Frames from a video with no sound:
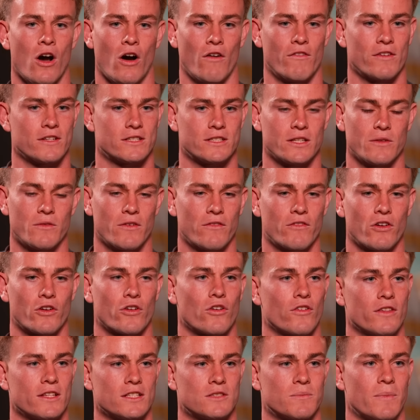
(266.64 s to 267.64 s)
obviously we've got
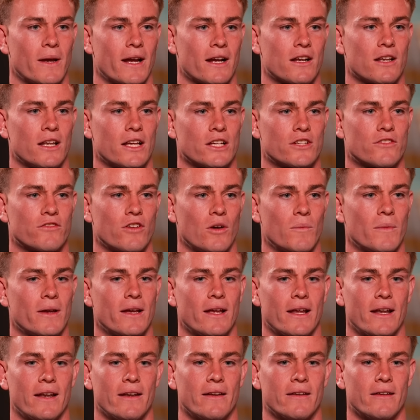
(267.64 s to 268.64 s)
all this backlash from
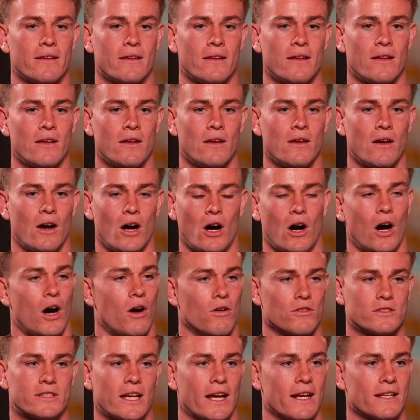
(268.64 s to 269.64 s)
it, and
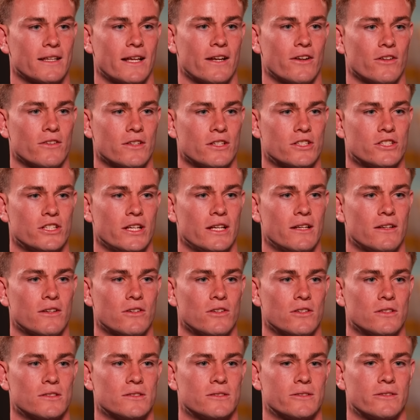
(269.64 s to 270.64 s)
I'll take that on the chin
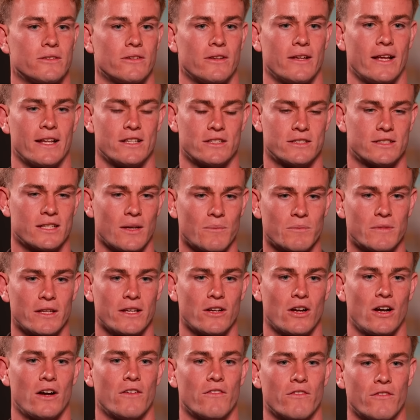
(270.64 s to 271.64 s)
because it's
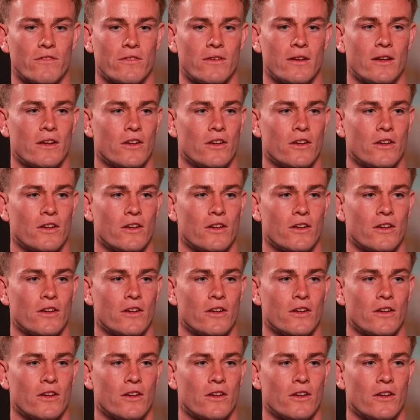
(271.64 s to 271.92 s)
something I've